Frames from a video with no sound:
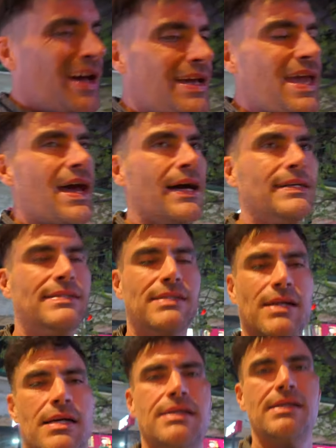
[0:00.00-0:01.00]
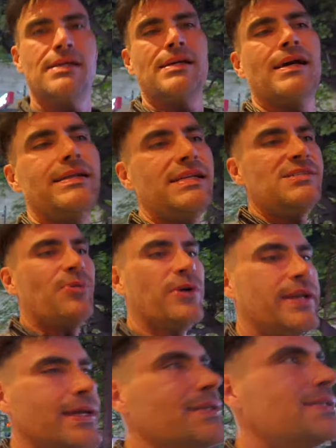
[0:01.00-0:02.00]
Yeah,
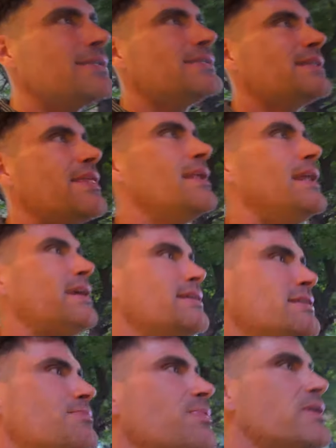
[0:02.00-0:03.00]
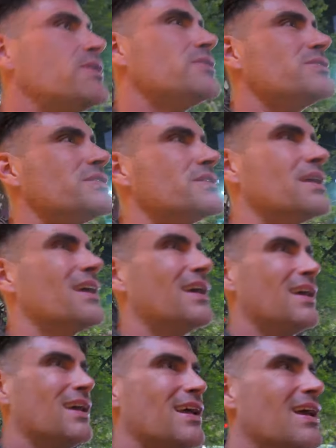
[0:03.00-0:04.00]
disappointing to say the least, because
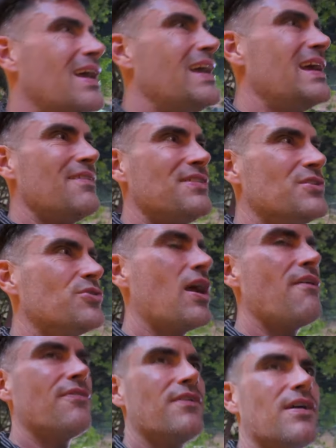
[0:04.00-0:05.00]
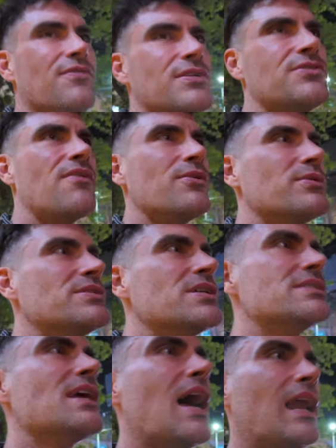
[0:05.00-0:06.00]
if the traffic was
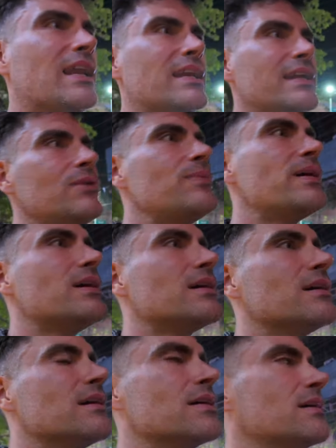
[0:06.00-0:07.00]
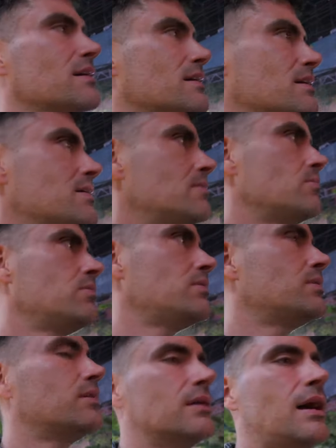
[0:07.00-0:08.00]
just a little bit,
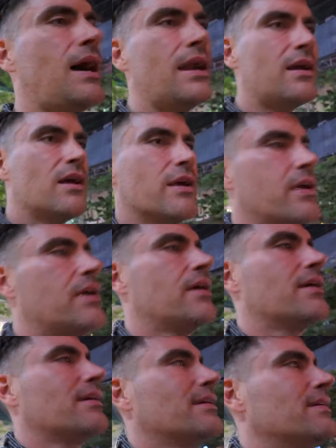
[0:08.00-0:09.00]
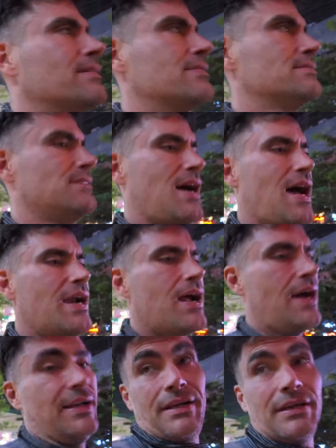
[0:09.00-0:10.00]
I don't know how
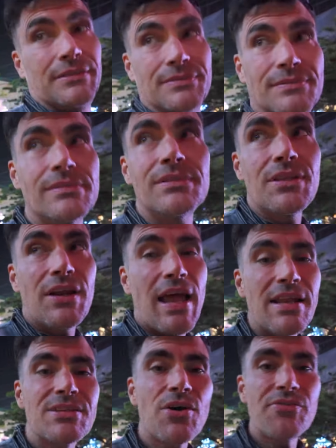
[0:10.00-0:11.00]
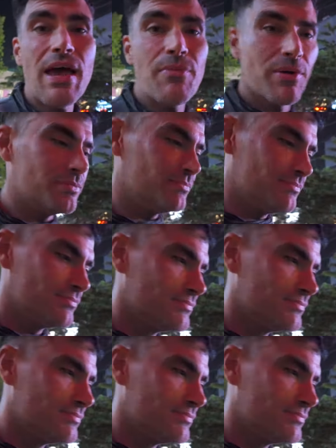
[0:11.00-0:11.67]
to solve that problem.